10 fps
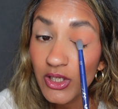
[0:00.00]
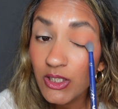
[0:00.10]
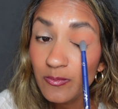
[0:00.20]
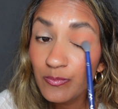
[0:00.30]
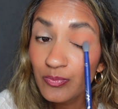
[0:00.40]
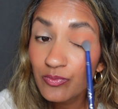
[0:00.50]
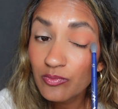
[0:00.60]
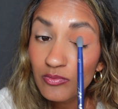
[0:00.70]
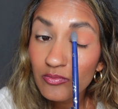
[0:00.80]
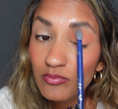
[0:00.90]
it,
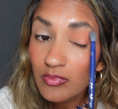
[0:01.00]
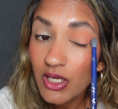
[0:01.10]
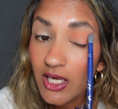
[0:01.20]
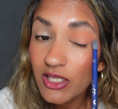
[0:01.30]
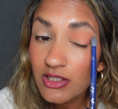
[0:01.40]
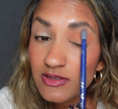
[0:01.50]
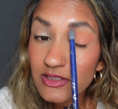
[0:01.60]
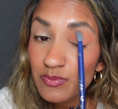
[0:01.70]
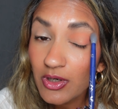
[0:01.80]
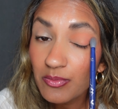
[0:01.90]
and this
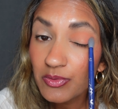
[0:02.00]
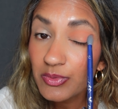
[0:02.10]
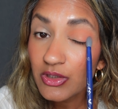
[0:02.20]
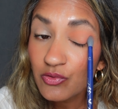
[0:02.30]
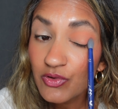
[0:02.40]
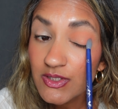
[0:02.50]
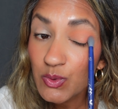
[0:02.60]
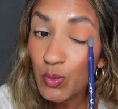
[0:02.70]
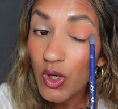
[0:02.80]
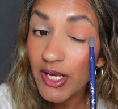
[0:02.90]
is probably the
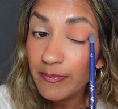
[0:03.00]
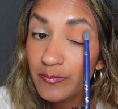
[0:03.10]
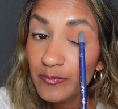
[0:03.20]
reason why.